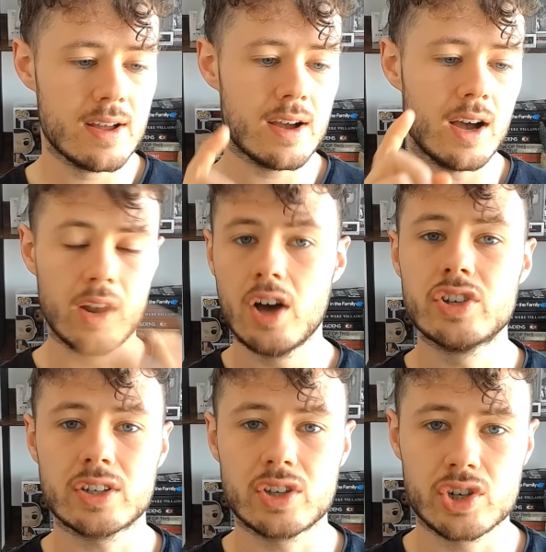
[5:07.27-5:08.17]

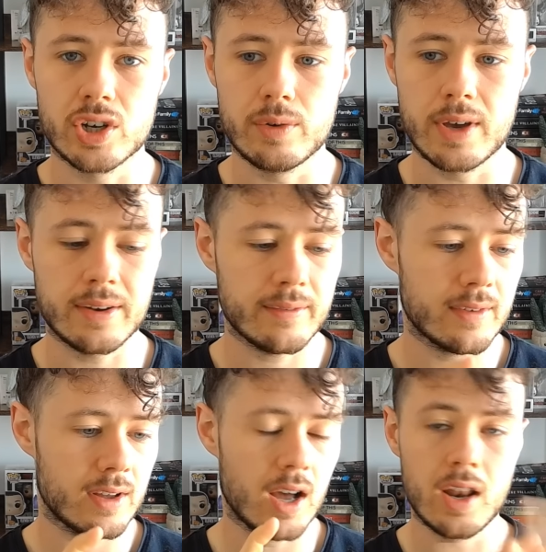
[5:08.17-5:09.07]
allergic to shooting,
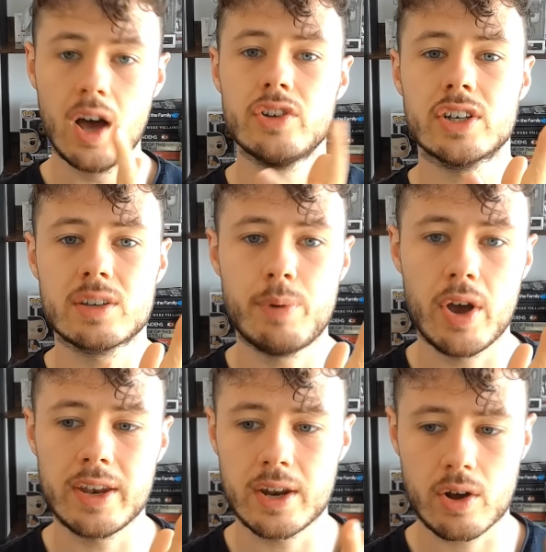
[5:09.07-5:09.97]
allergic to
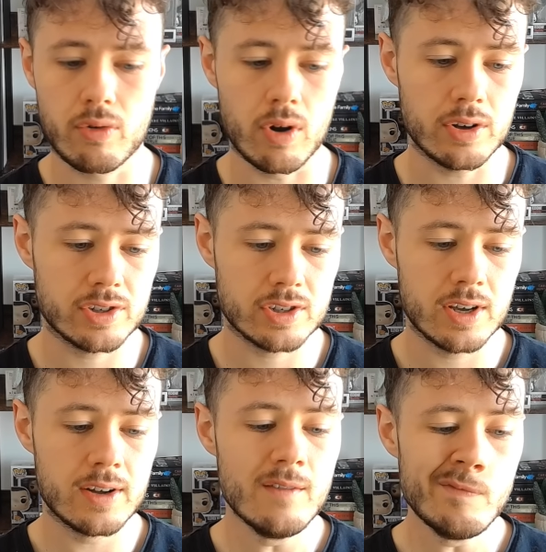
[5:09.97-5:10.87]
putting in a cross.
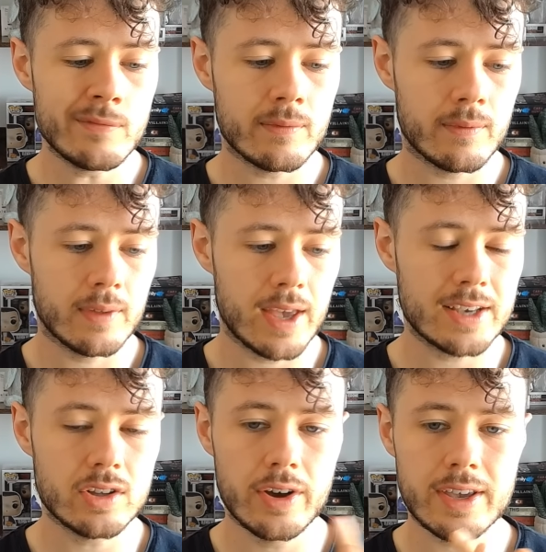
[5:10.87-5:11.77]

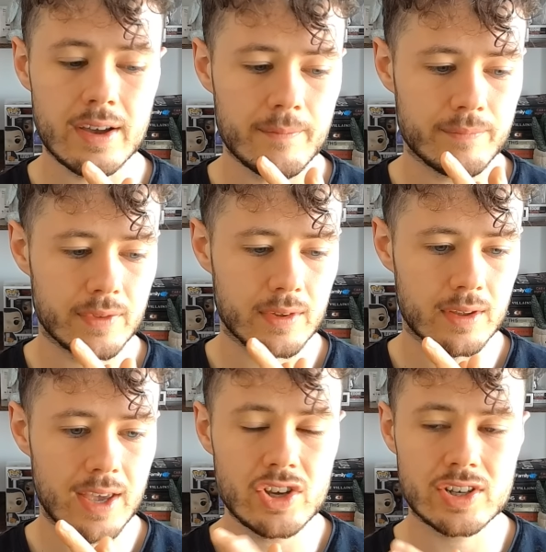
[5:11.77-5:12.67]
It's like
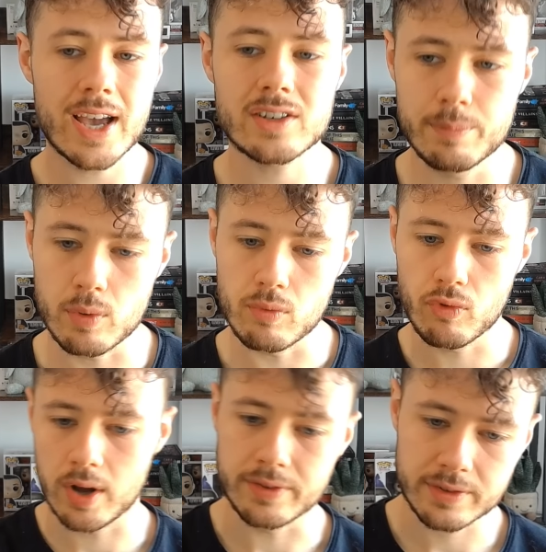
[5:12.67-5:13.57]
he just gets the ball,
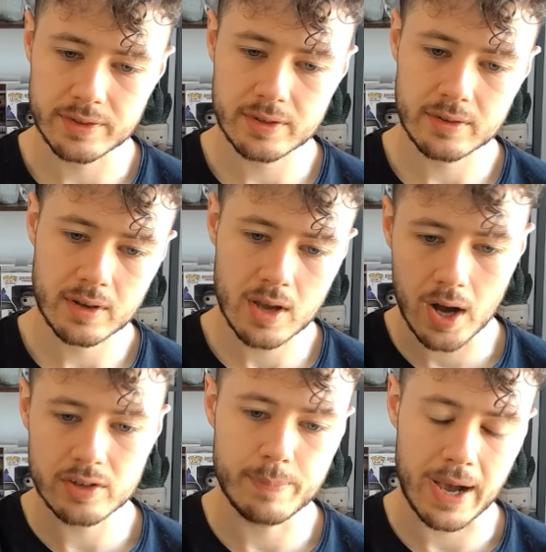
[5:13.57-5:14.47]
runs,
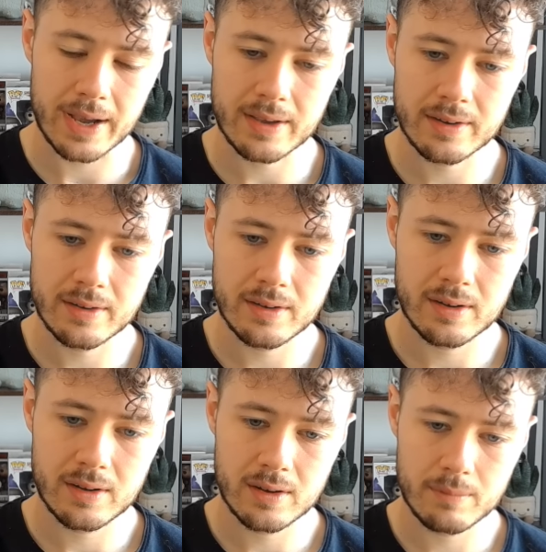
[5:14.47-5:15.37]
cuts back,
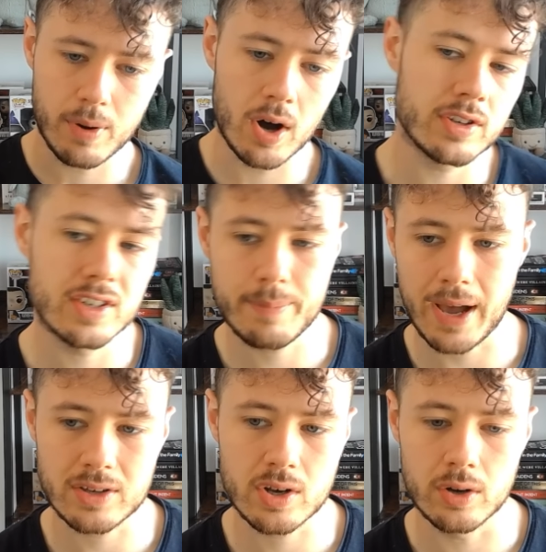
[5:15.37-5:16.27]
passes it
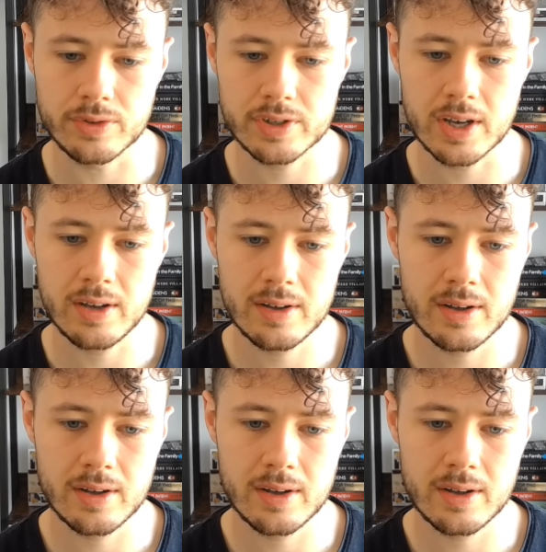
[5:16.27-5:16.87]
back to Konsa,